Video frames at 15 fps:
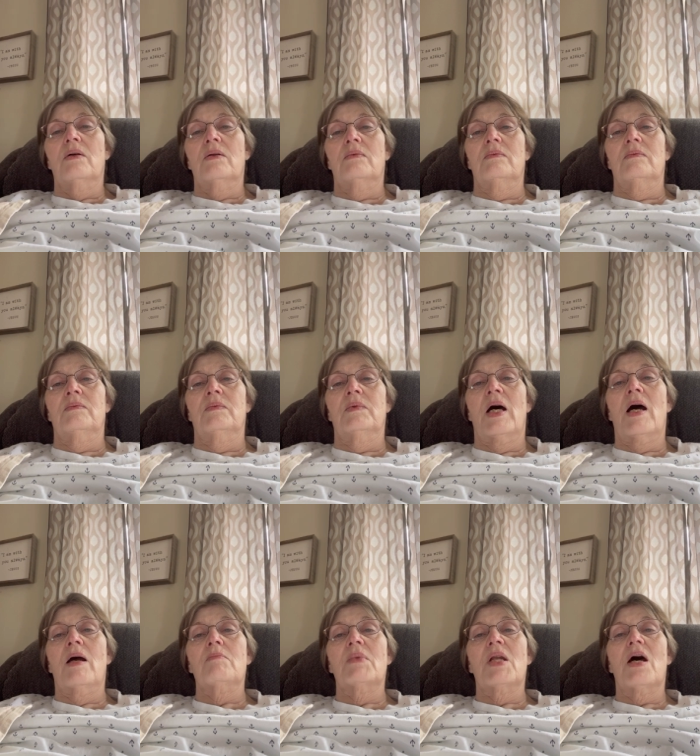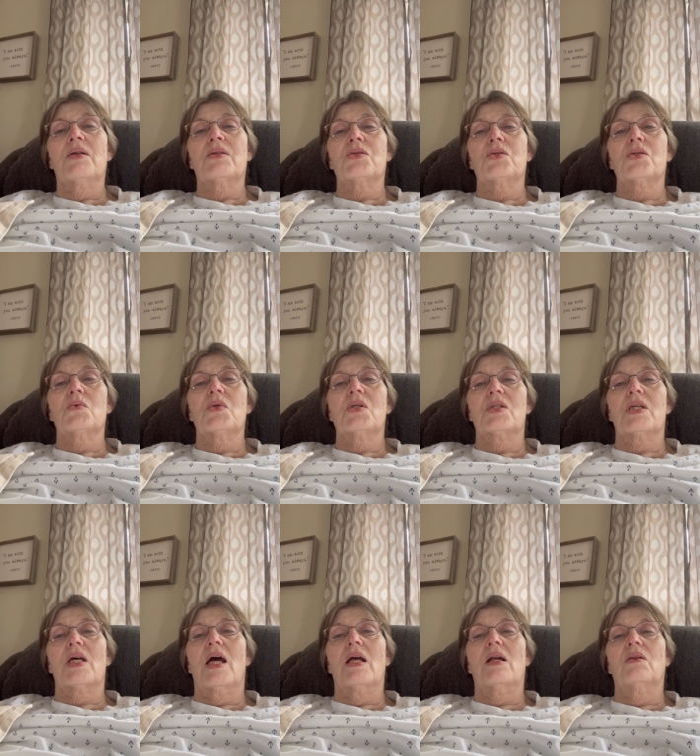I'm not
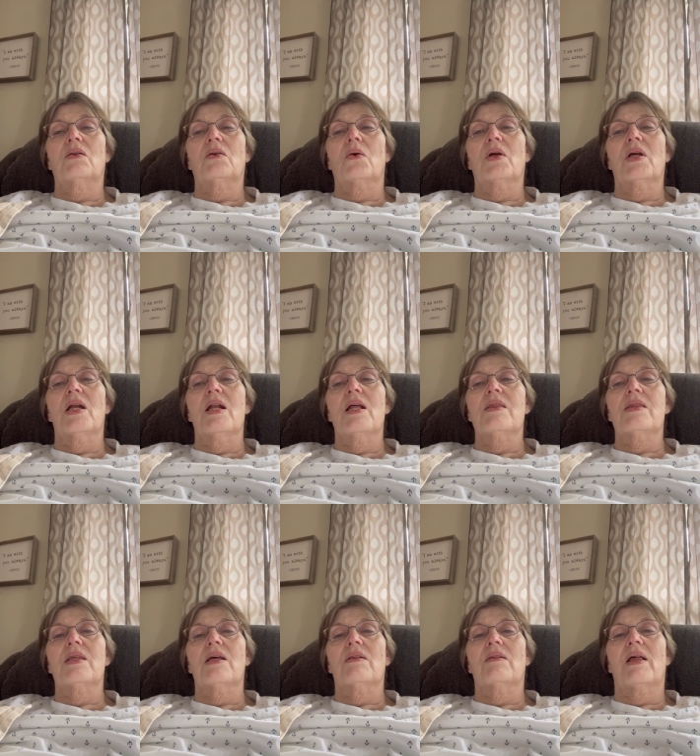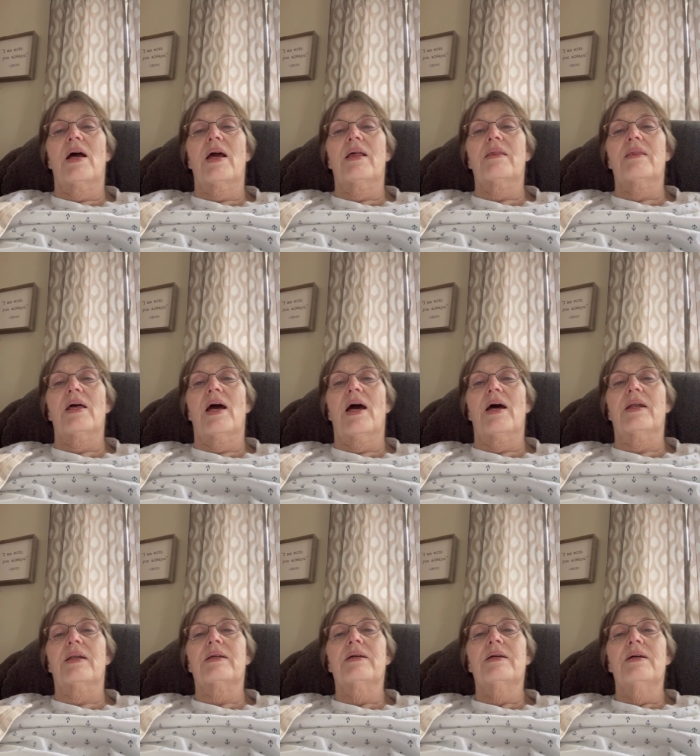suicidal or anything like that.